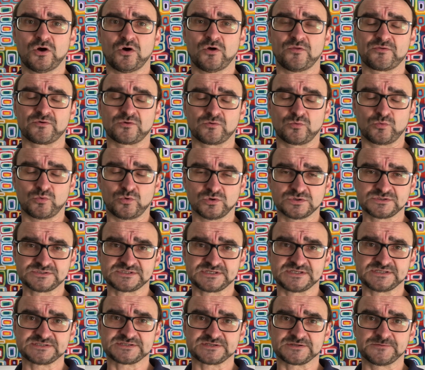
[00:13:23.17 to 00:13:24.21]
on the reward
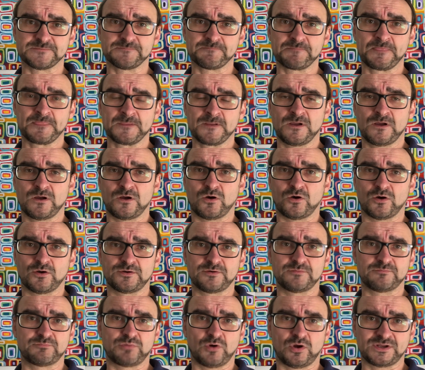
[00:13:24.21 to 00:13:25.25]
system,
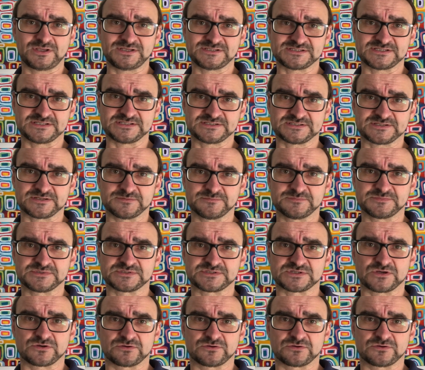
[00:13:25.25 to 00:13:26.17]
on body systems,